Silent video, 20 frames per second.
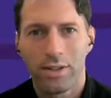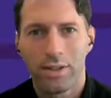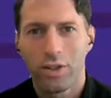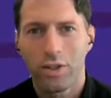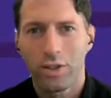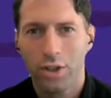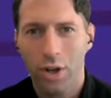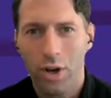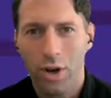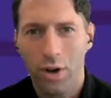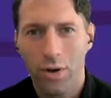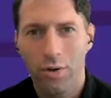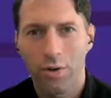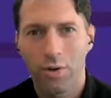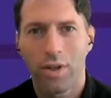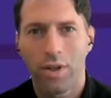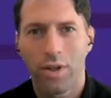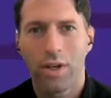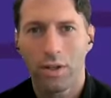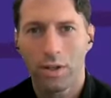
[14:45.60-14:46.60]
to
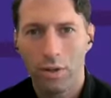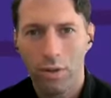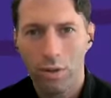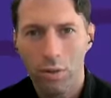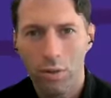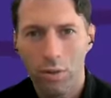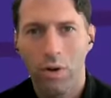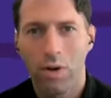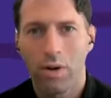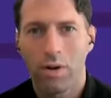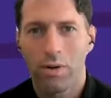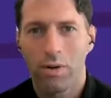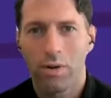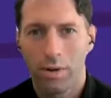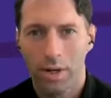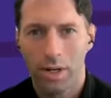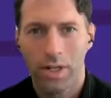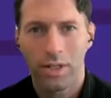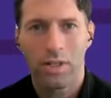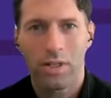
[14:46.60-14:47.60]
show that you are an
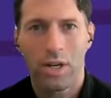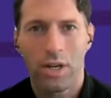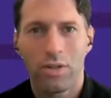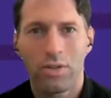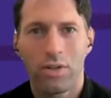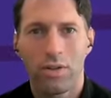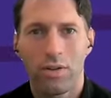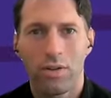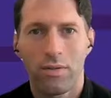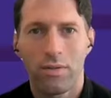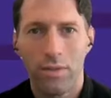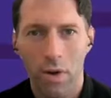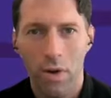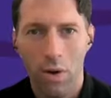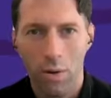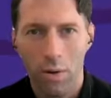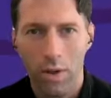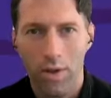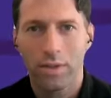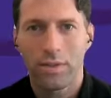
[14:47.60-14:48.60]
organization
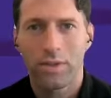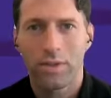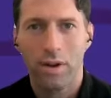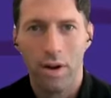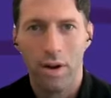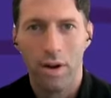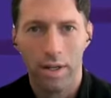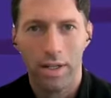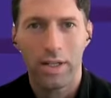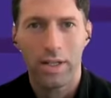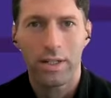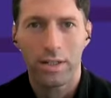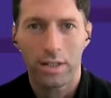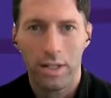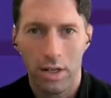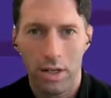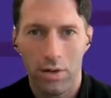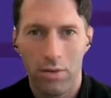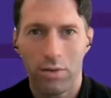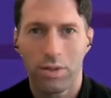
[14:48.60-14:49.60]
focused on
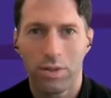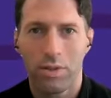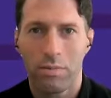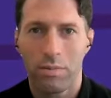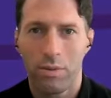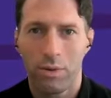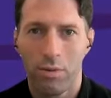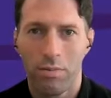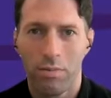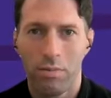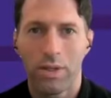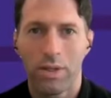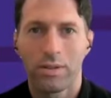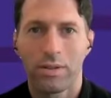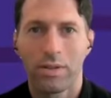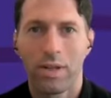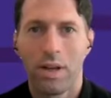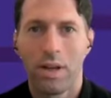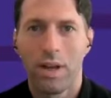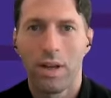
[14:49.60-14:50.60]
continuous
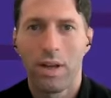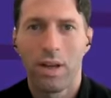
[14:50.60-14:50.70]
improvements.